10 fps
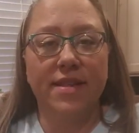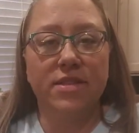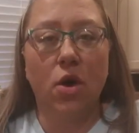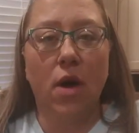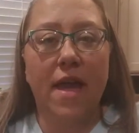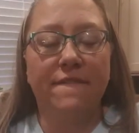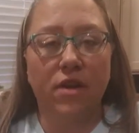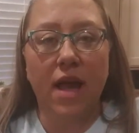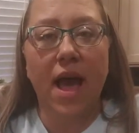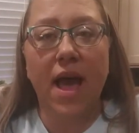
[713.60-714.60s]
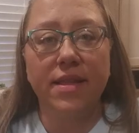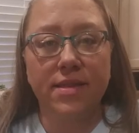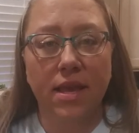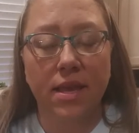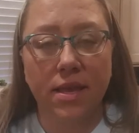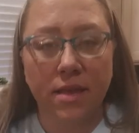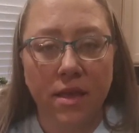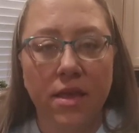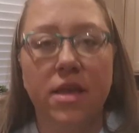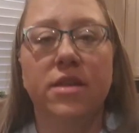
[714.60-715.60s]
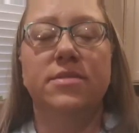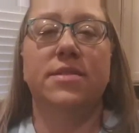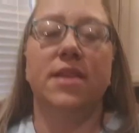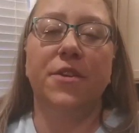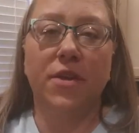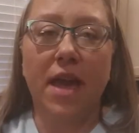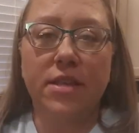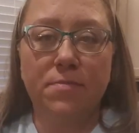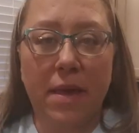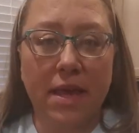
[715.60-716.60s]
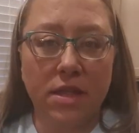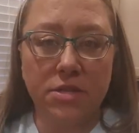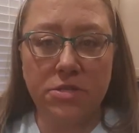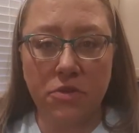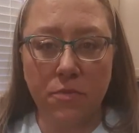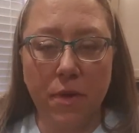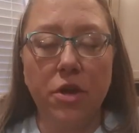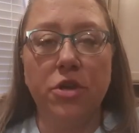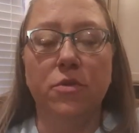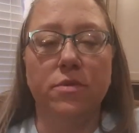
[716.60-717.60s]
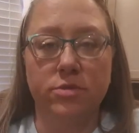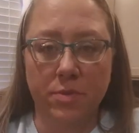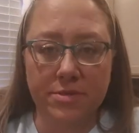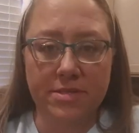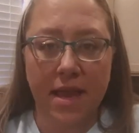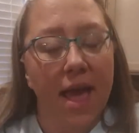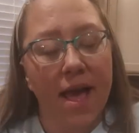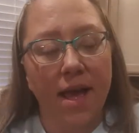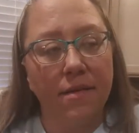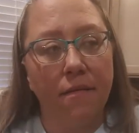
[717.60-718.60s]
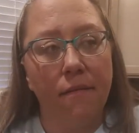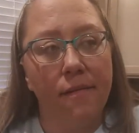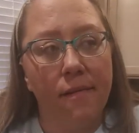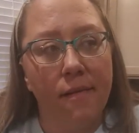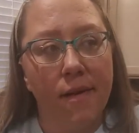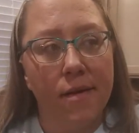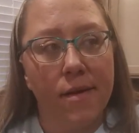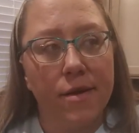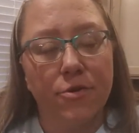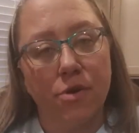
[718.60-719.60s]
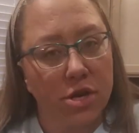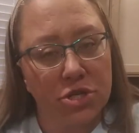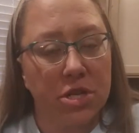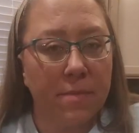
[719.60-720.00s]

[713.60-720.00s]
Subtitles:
so I forgot to tell you guys, making the soup, you were supposed to add crushed